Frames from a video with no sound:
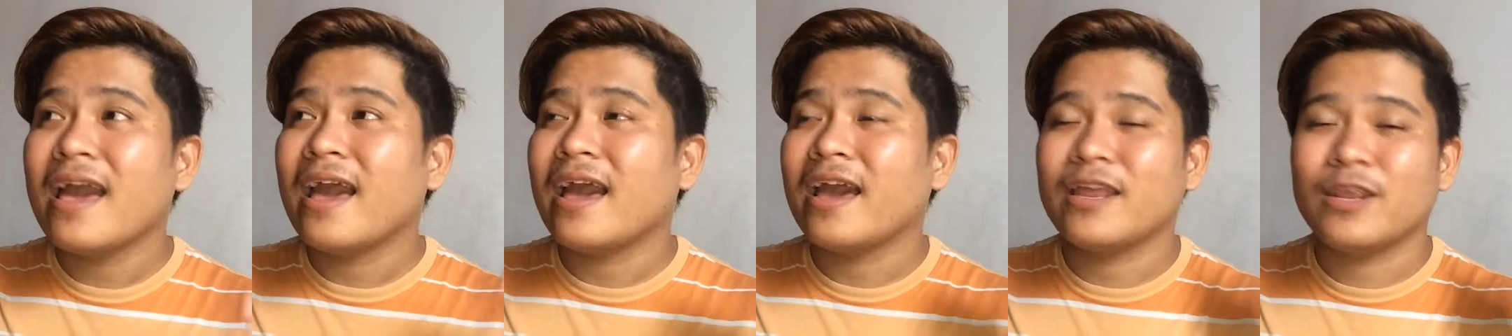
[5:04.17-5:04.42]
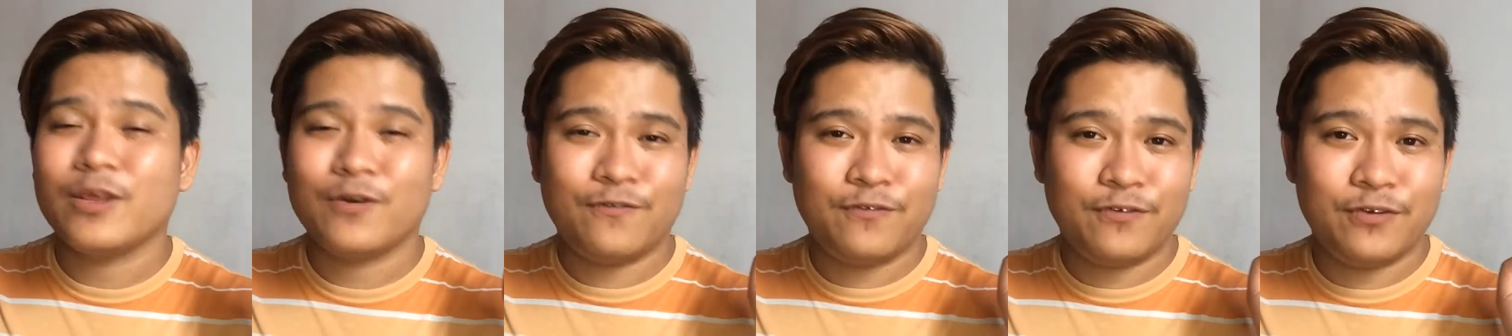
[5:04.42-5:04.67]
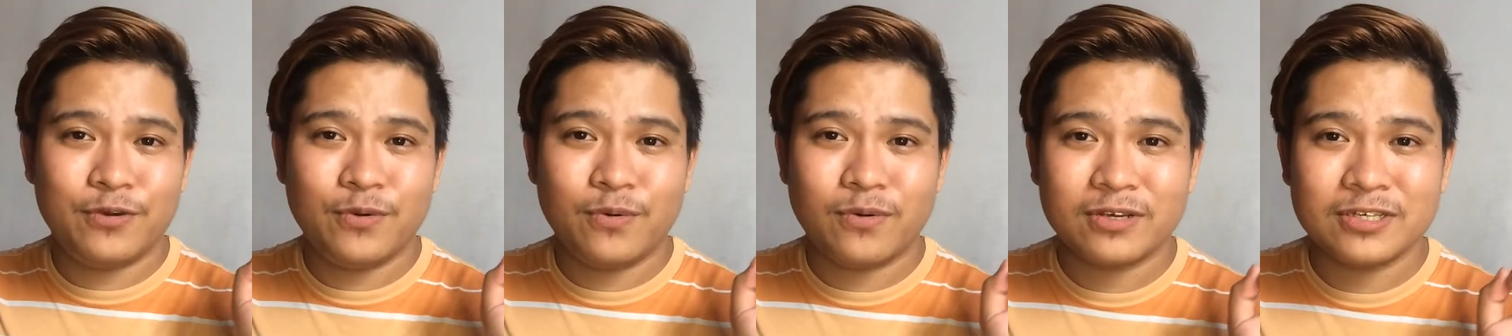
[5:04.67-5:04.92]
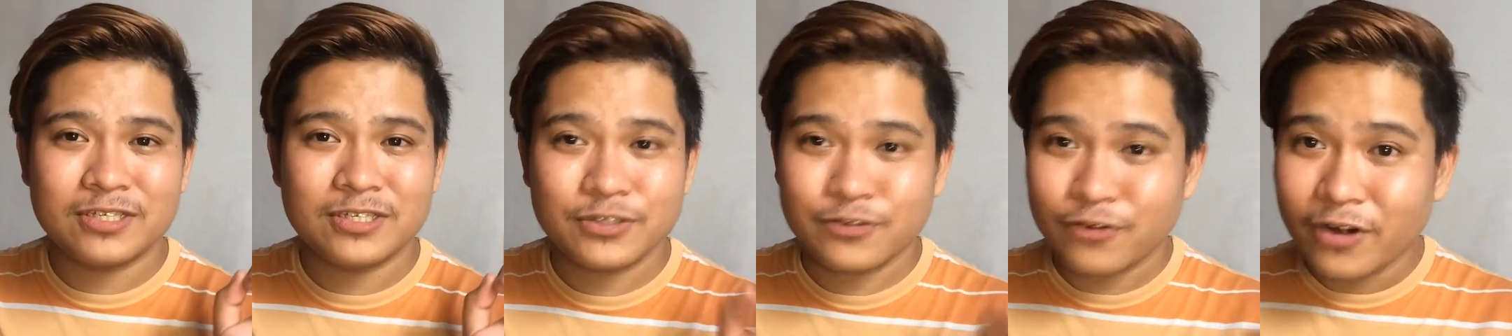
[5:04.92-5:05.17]
and if you
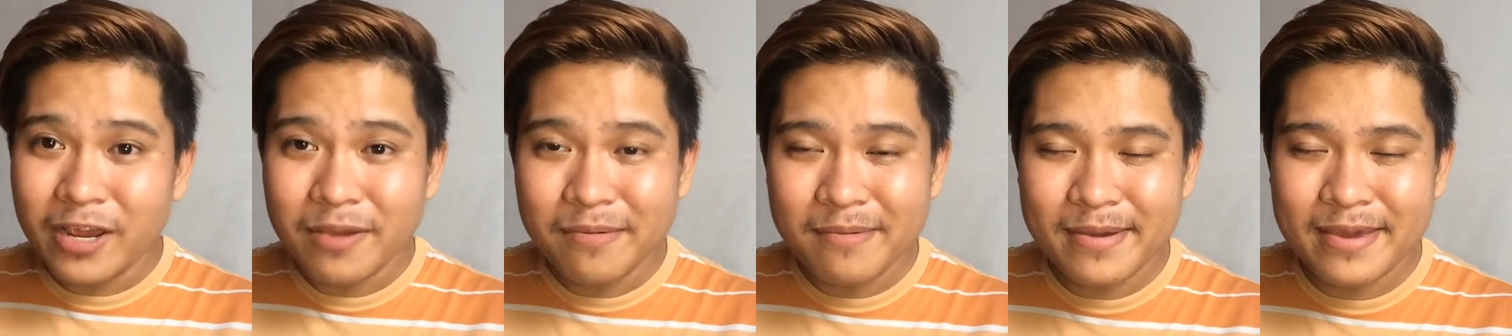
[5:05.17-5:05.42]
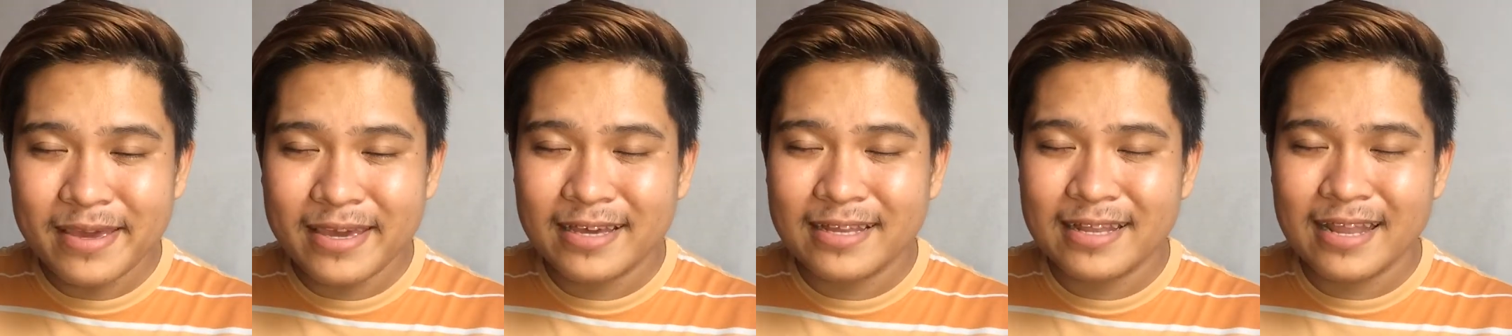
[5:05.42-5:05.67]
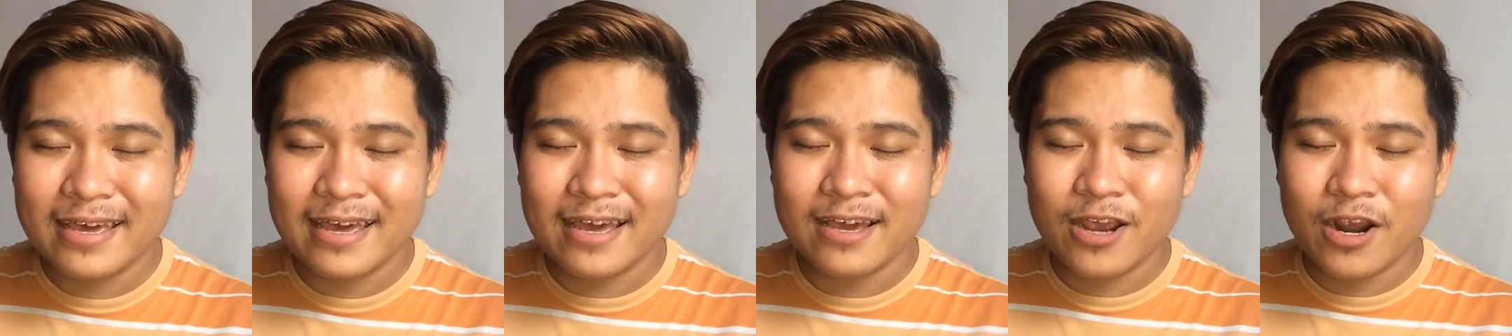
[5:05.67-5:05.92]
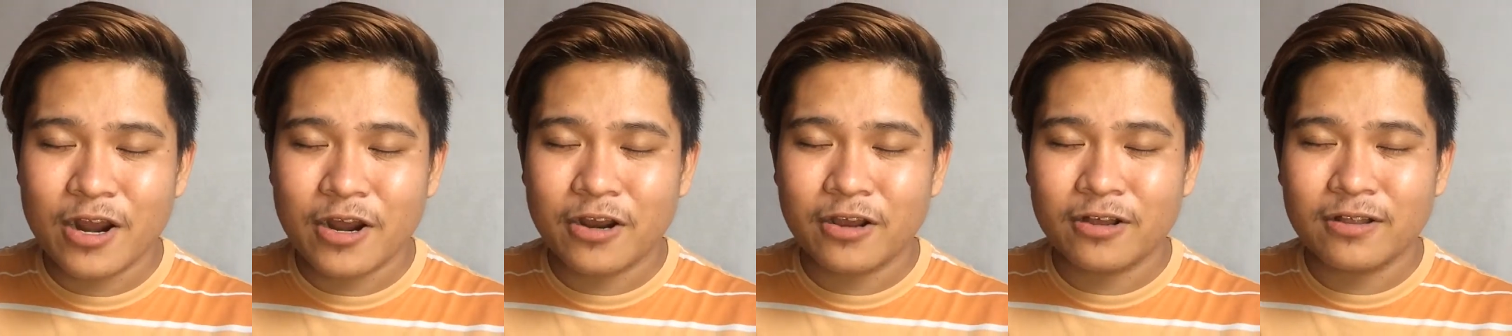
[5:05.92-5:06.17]
are screaming like a
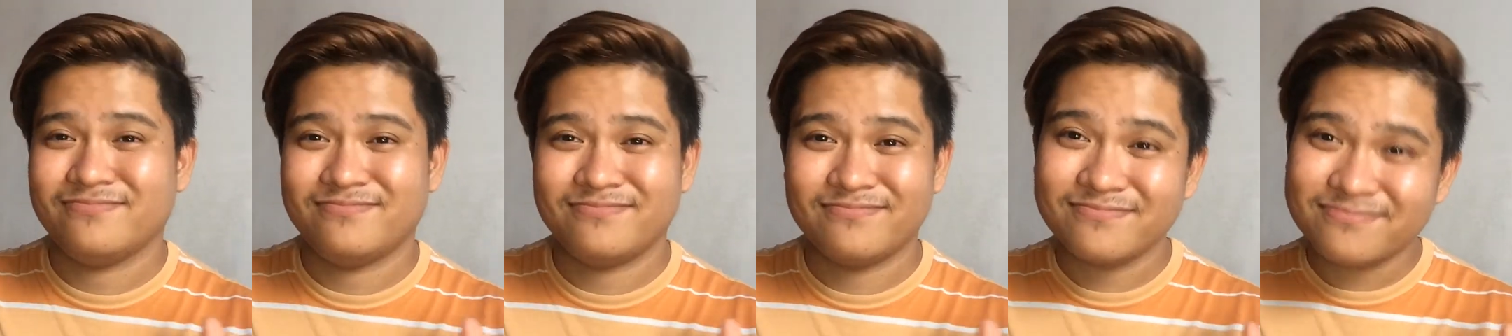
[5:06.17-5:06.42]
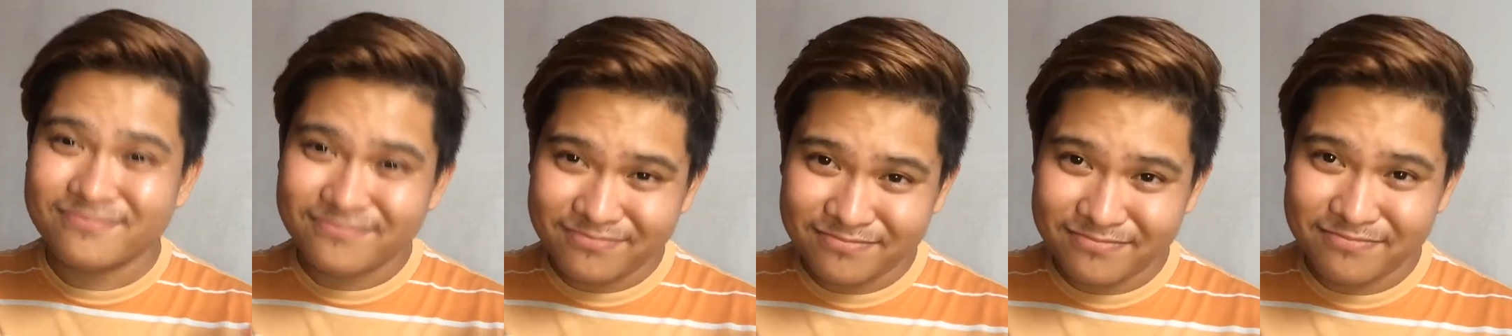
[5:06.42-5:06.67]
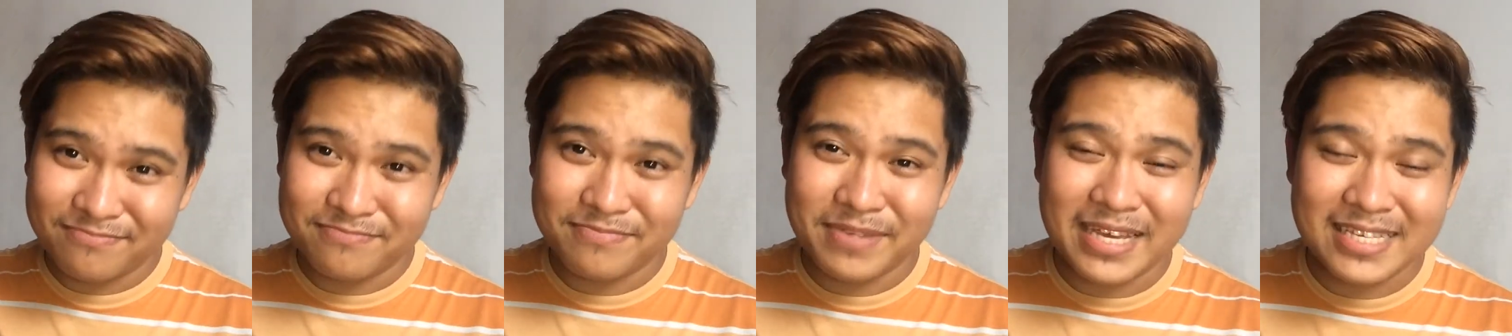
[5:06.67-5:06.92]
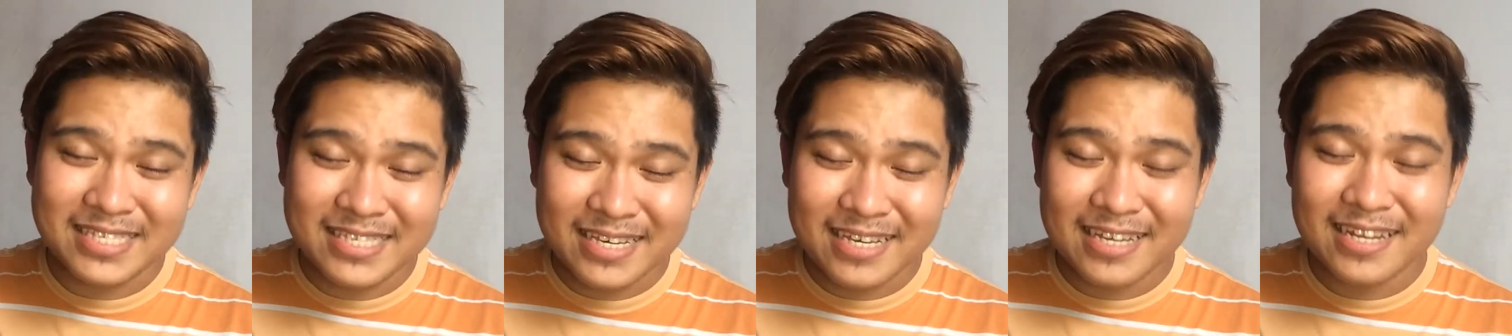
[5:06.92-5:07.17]
girl,
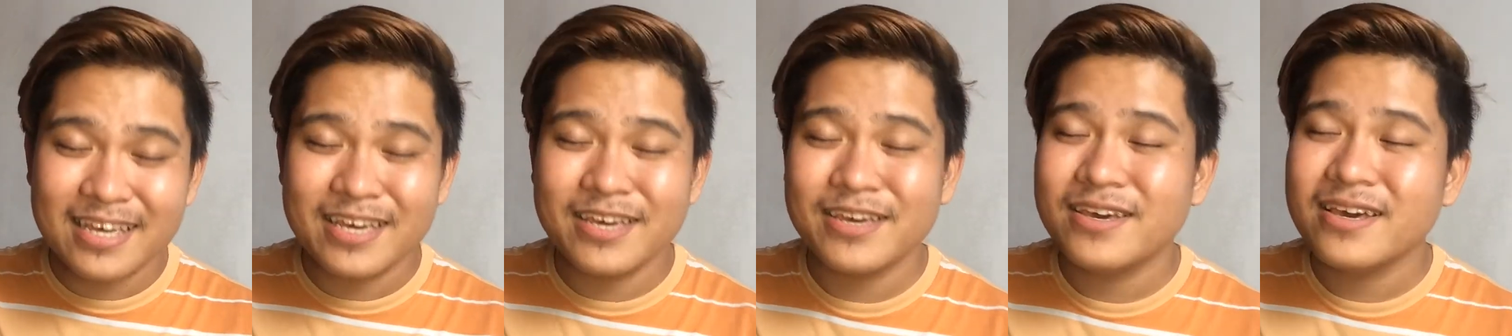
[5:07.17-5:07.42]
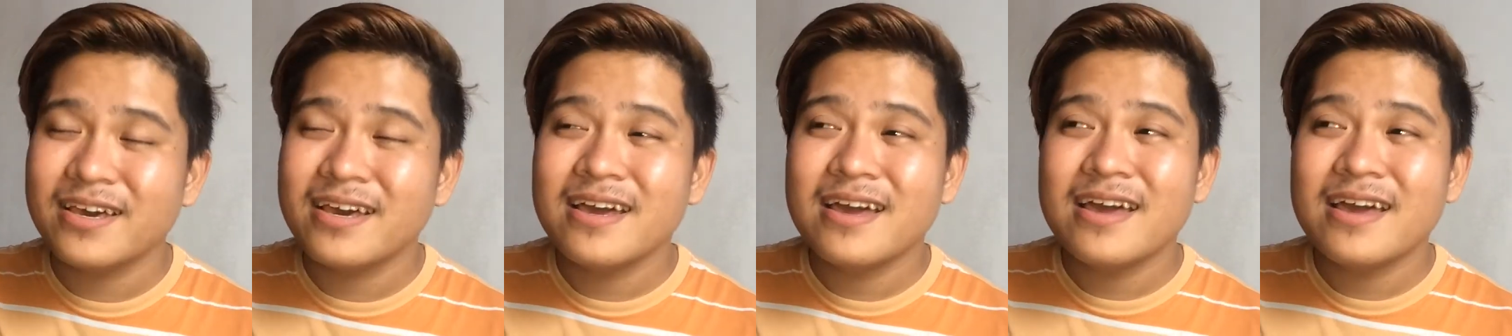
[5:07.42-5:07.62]
basically,